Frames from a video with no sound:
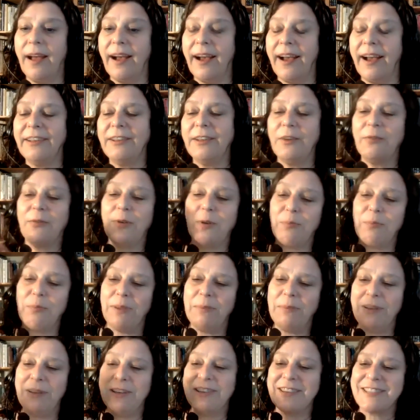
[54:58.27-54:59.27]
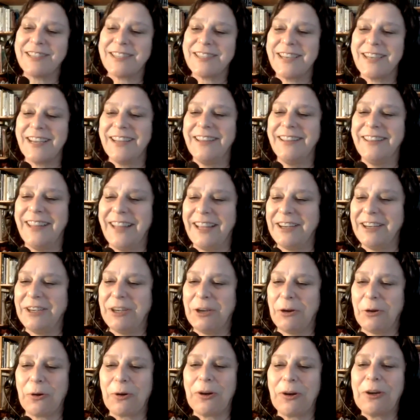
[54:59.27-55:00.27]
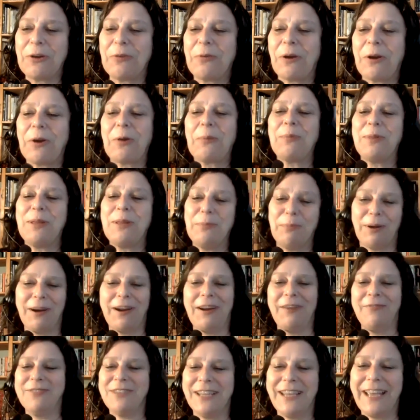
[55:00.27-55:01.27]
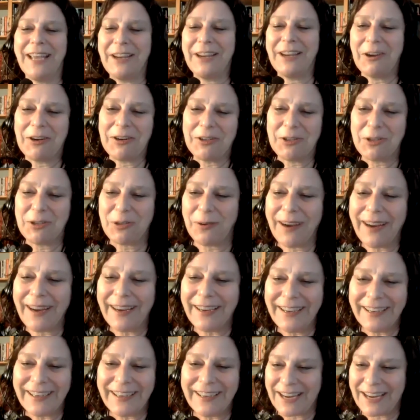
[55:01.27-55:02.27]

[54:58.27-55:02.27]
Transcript: I love what Mimi just said, that you're incredibly brave to get on a train and